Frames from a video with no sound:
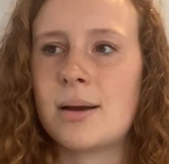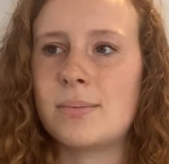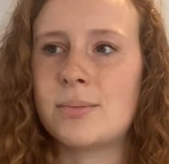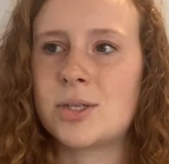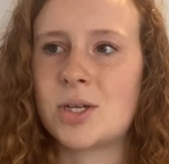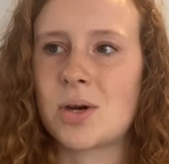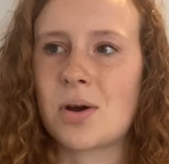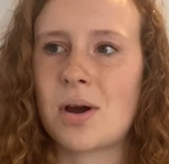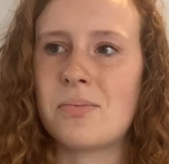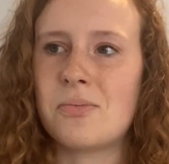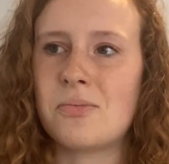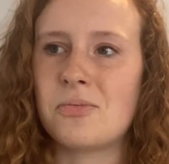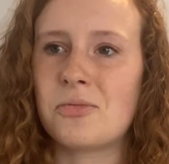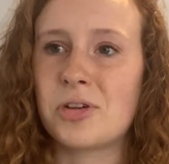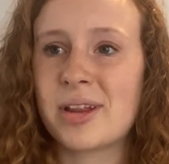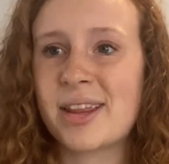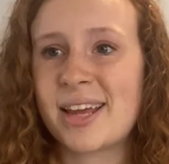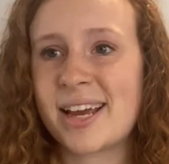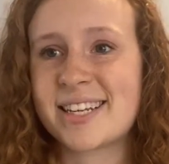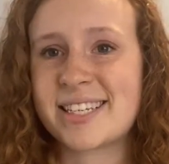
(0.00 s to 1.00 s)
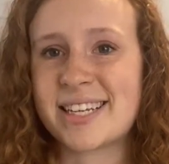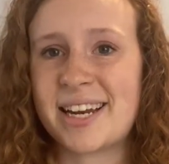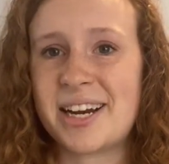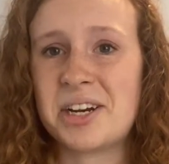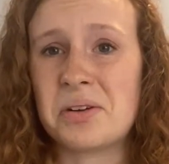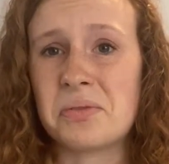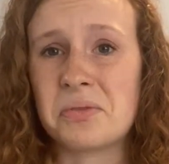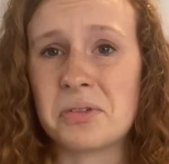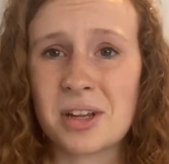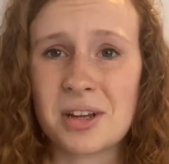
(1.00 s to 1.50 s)
So I'm really excited
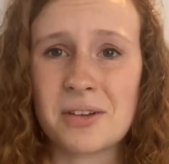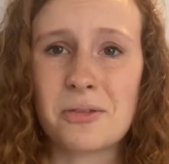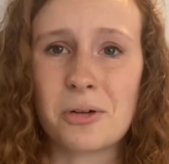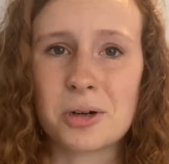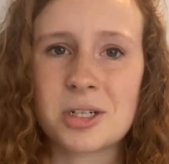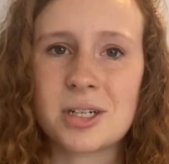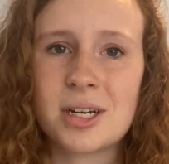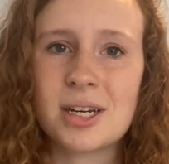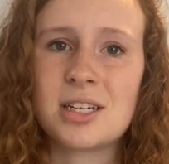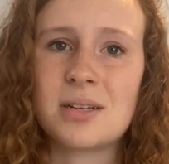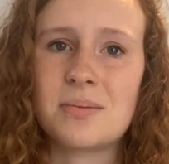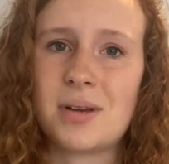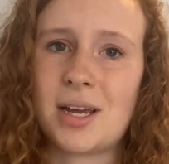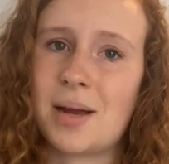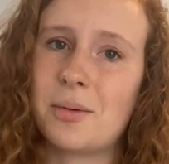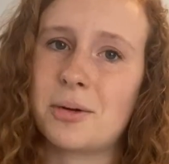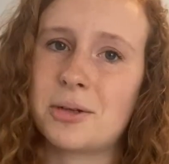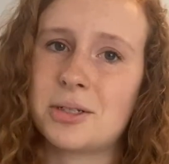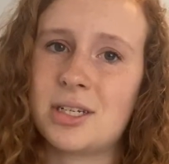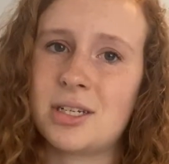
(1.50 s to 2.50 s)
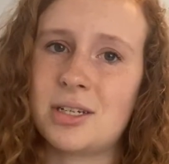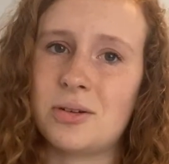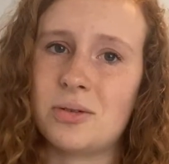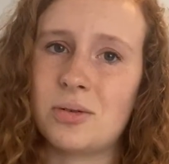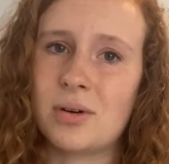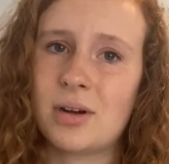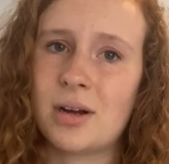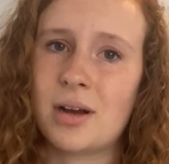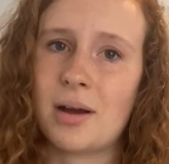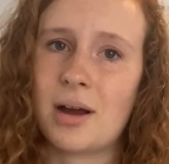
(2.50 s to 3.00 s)
and really fortunate to be able
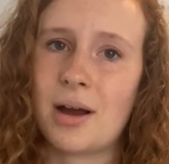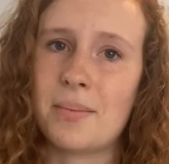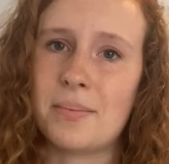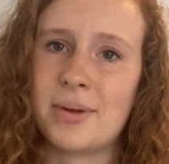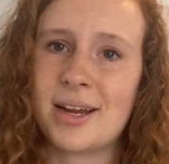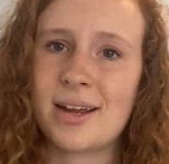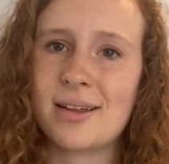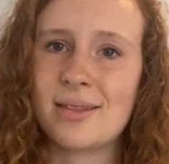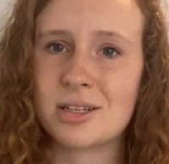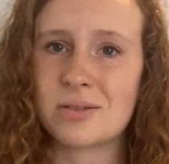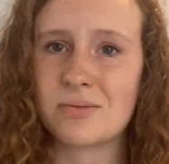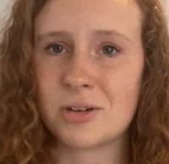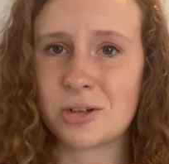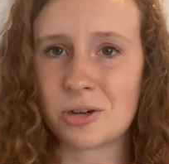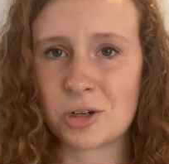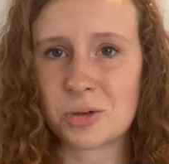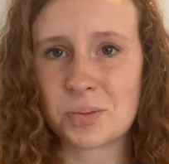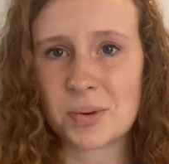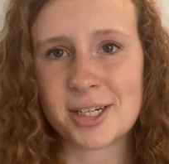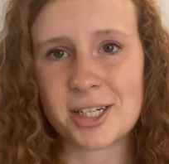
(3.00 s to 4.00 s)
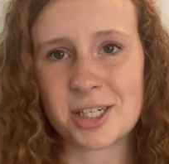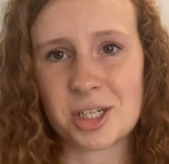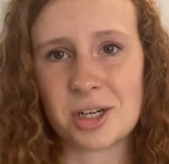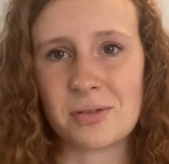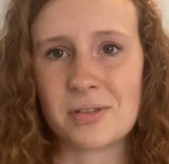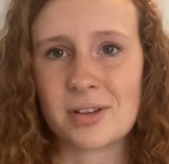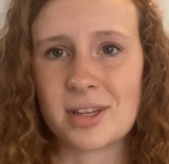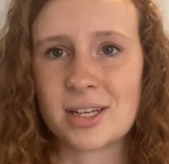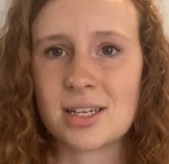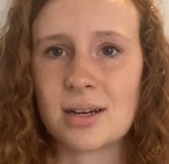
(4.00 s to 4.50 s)
to begin this research project
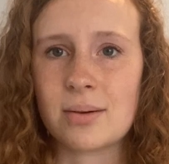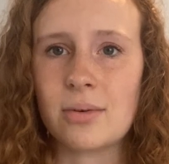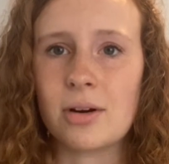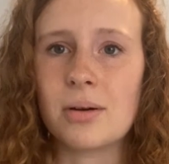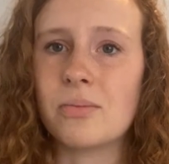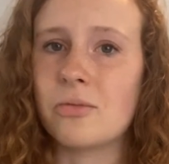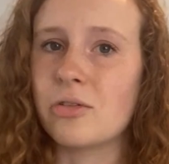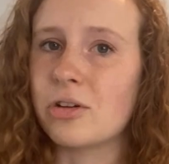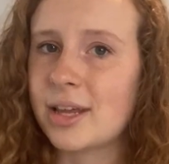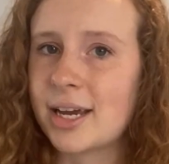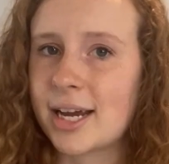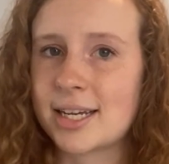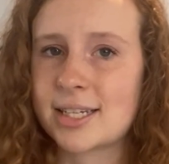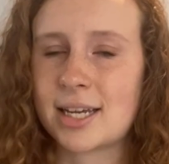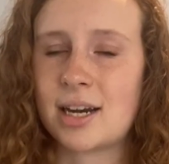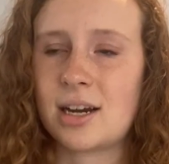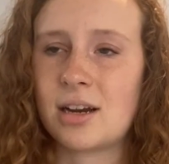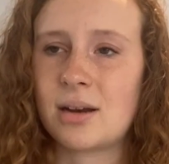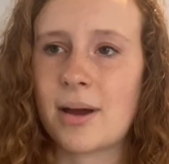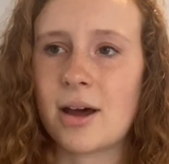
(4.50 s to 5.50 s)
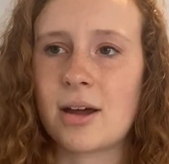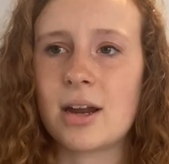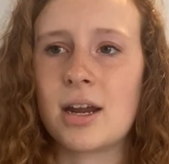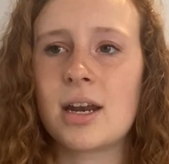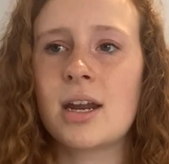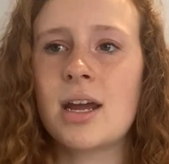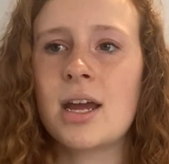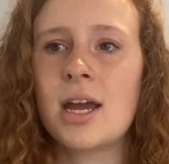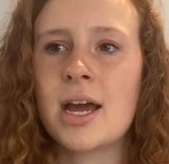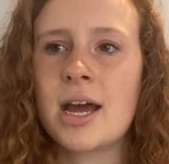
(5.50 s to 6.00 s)
over the summer. I'm really excited about
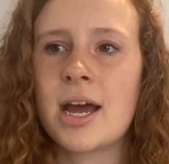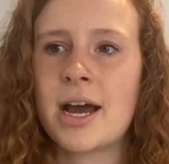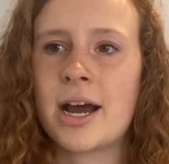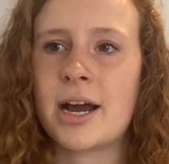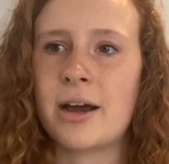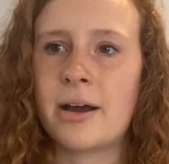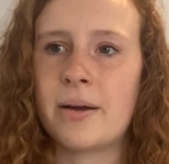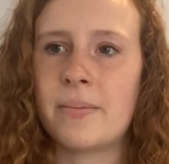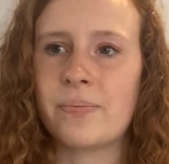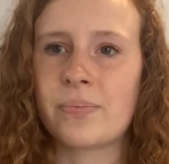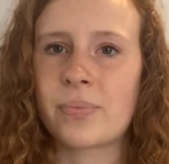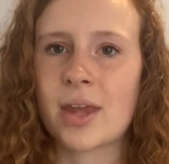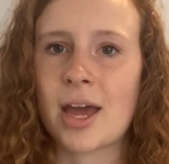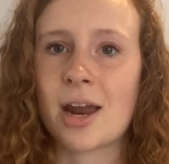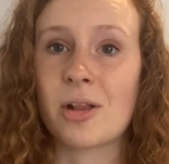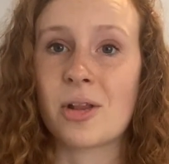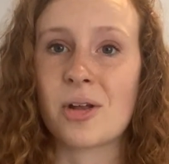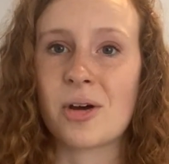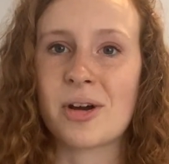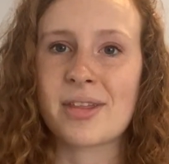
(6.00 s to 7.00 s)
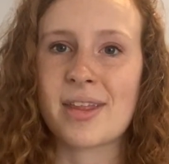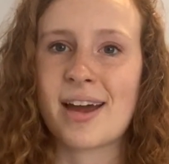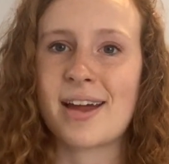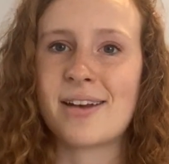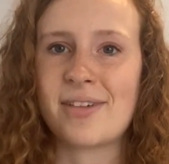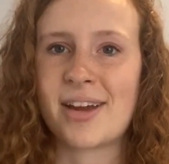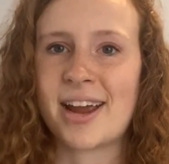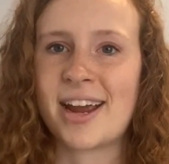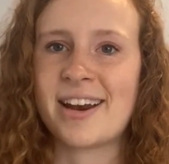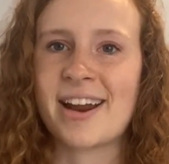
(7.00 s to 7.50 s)
it. And along
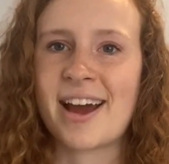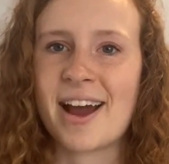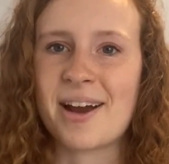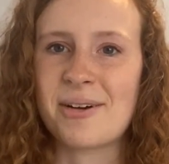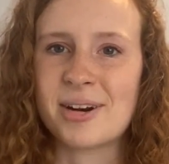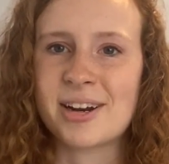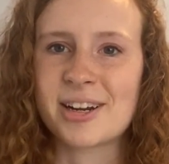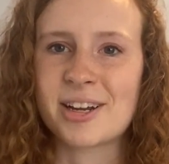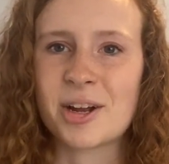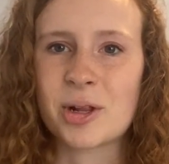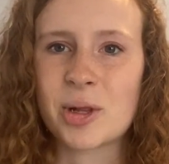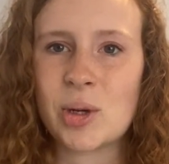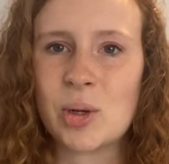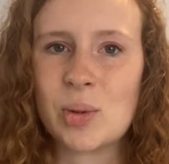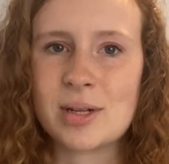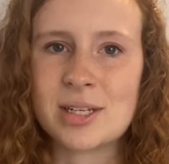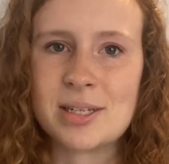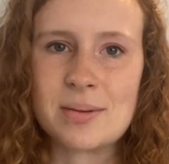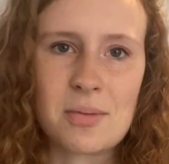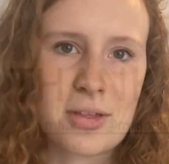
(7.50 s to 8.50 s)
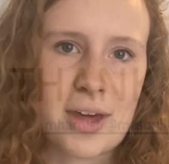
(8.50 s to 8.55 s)
that vein, I want to conclude with some